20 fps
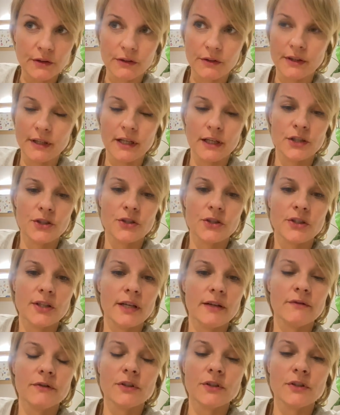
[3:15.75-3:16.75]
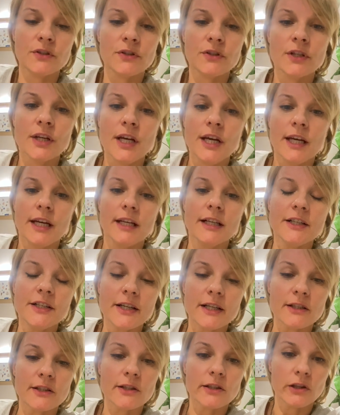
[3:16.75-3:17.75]
or they just have this
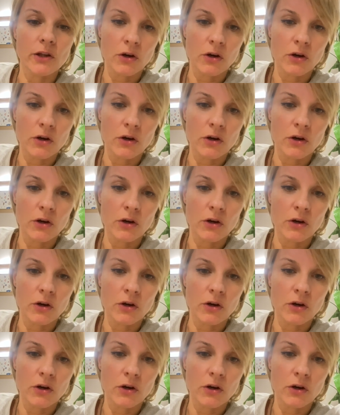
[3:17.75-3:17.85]
intense